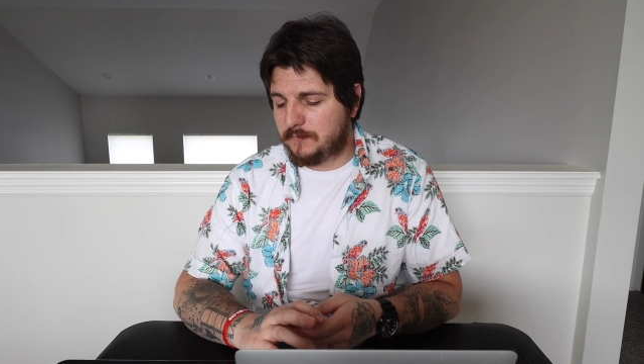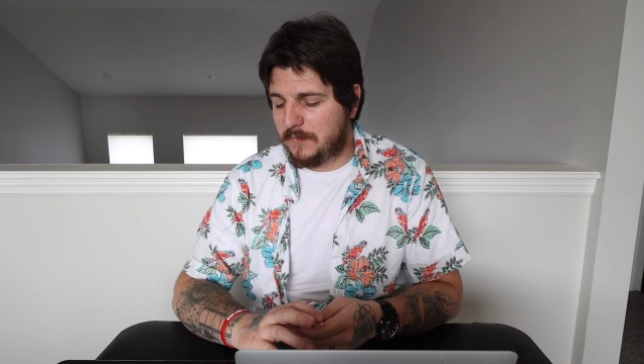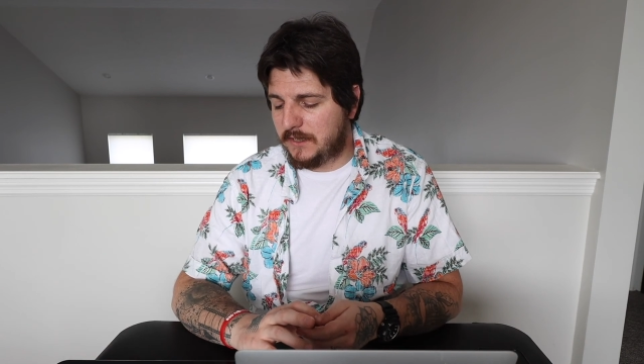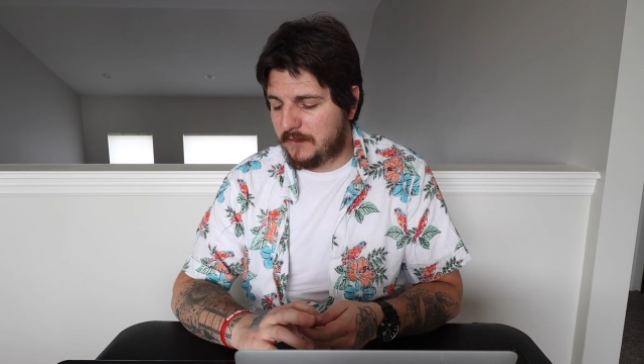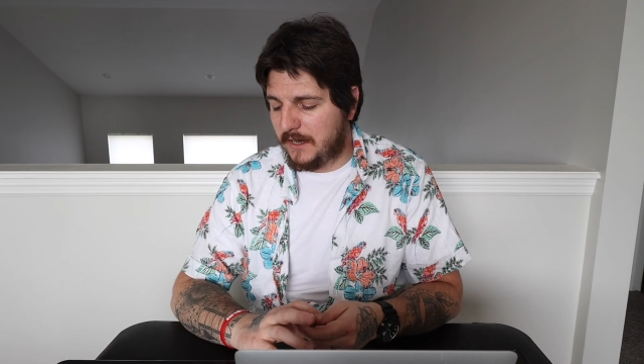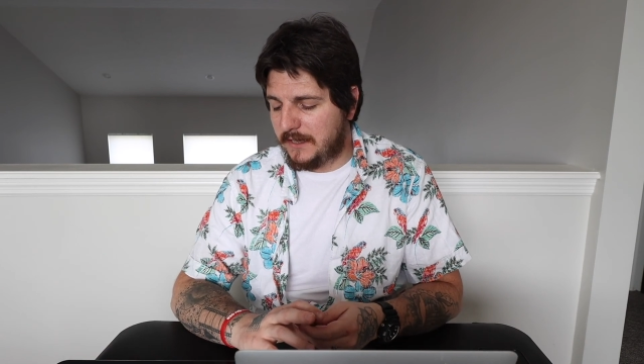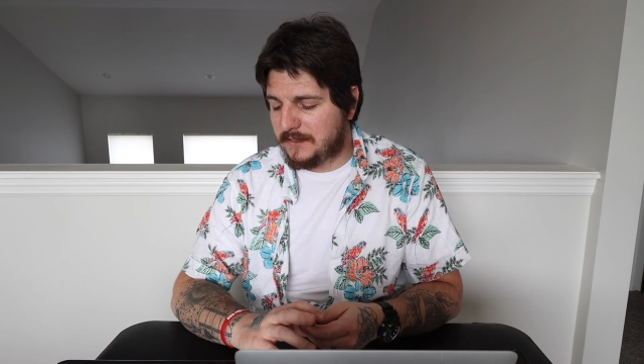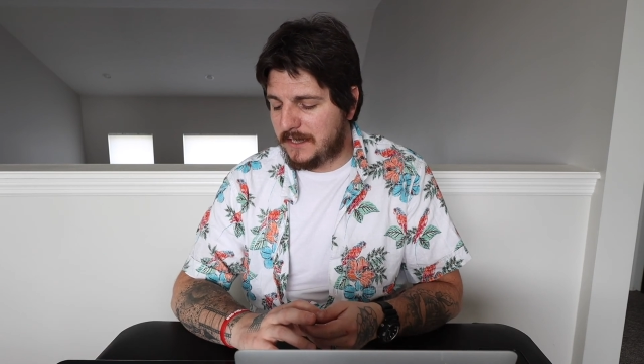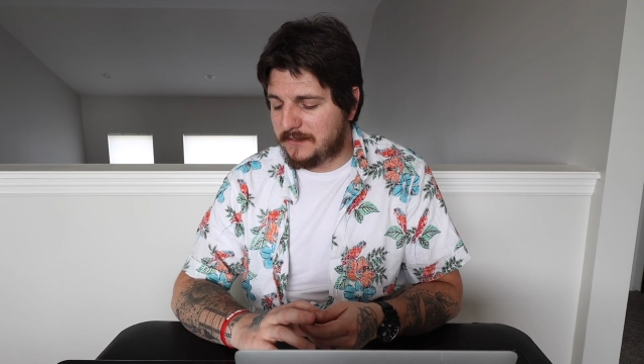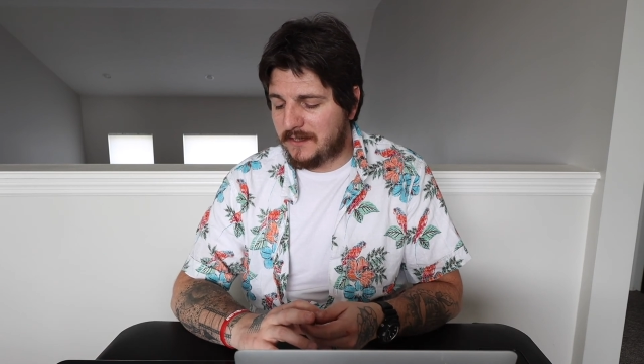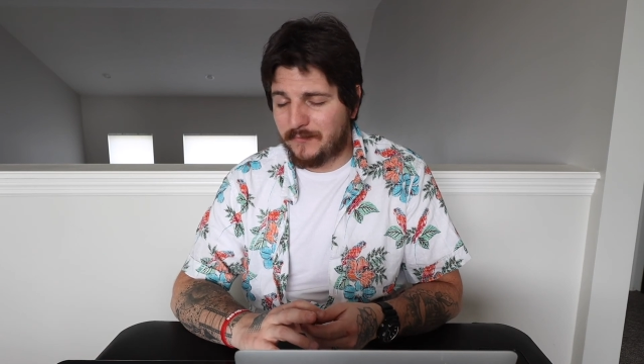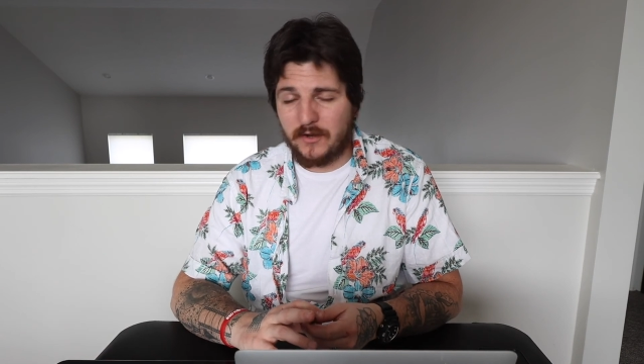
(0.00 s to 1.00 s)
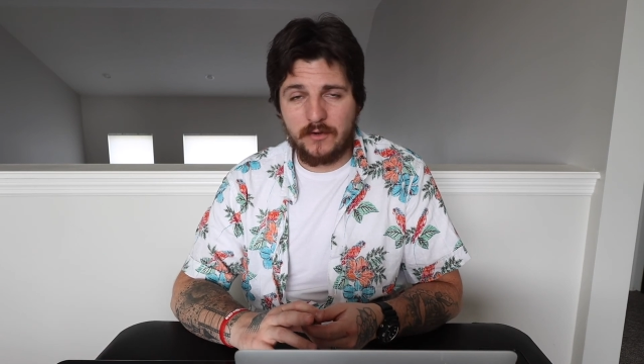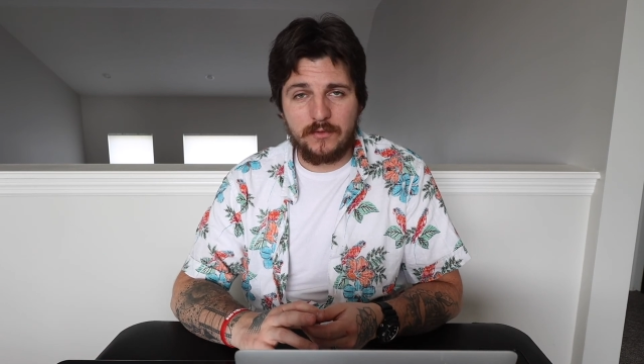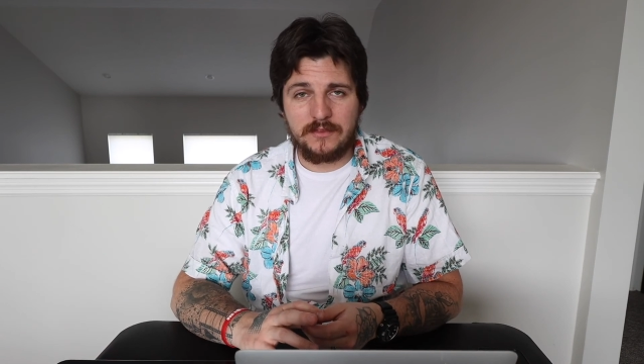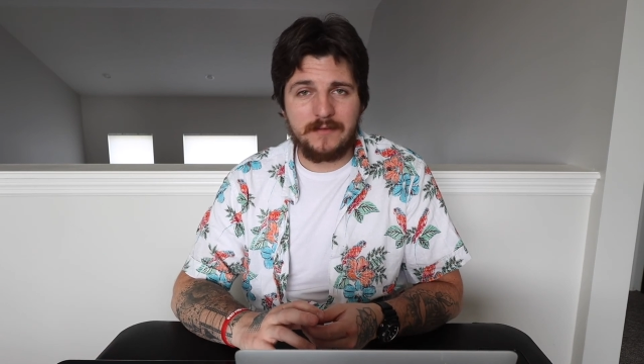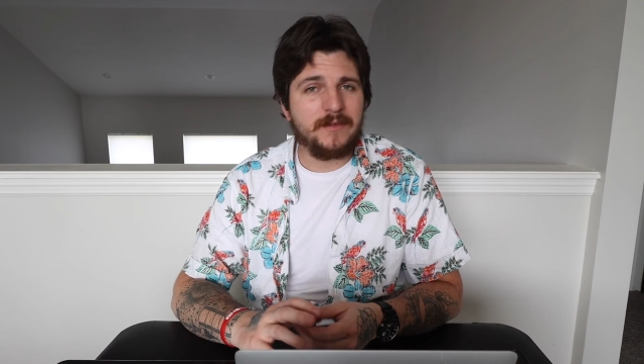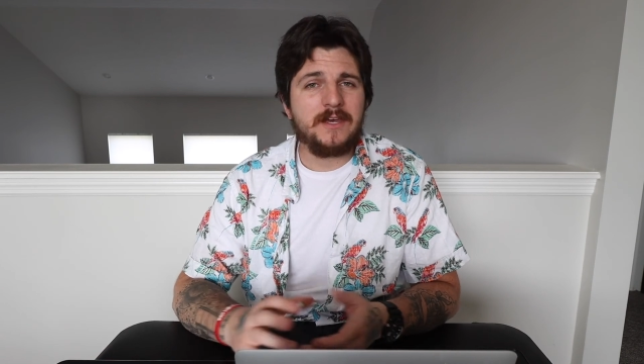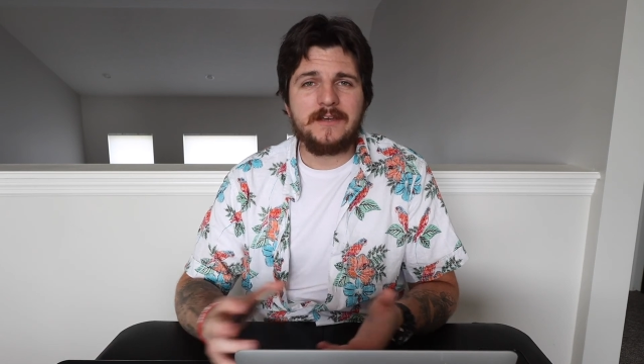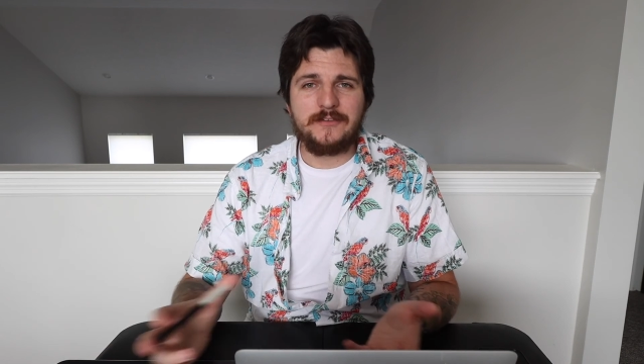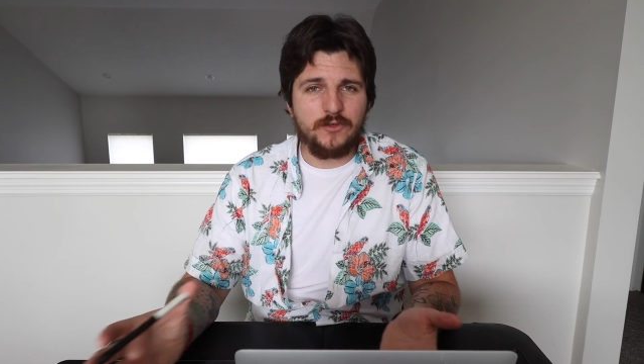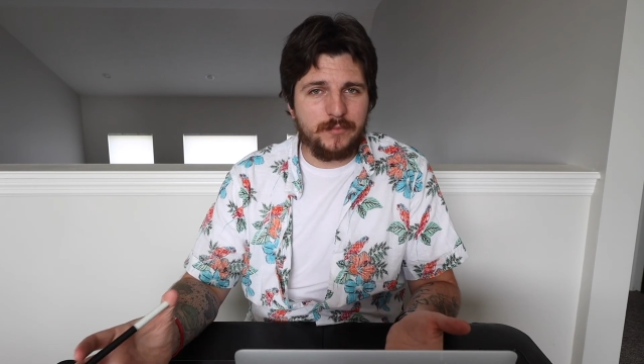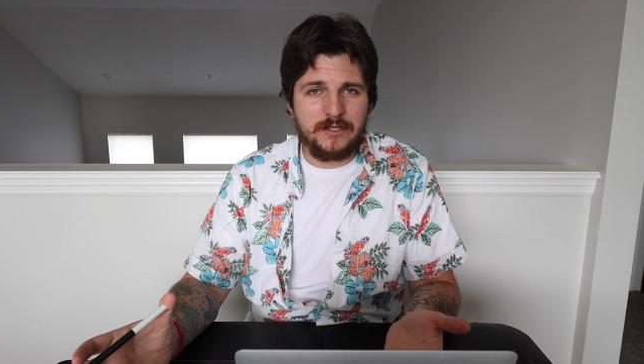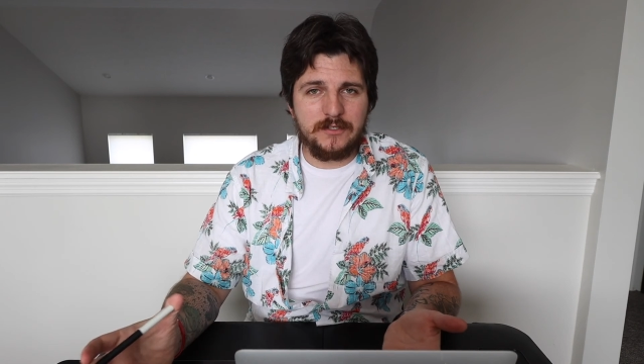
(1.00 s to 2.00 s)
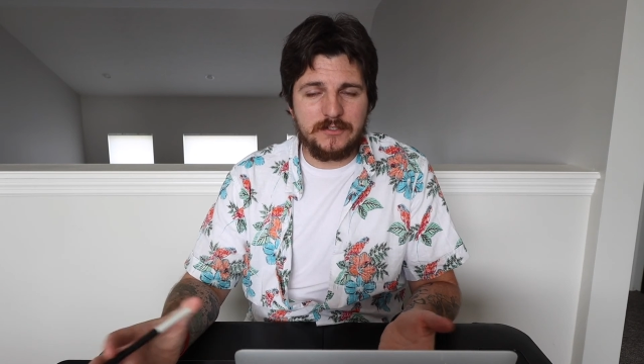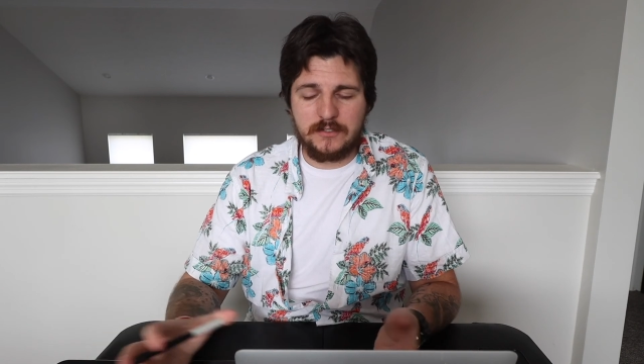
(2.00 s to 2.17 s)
make a 10 mark with them, you'll be good to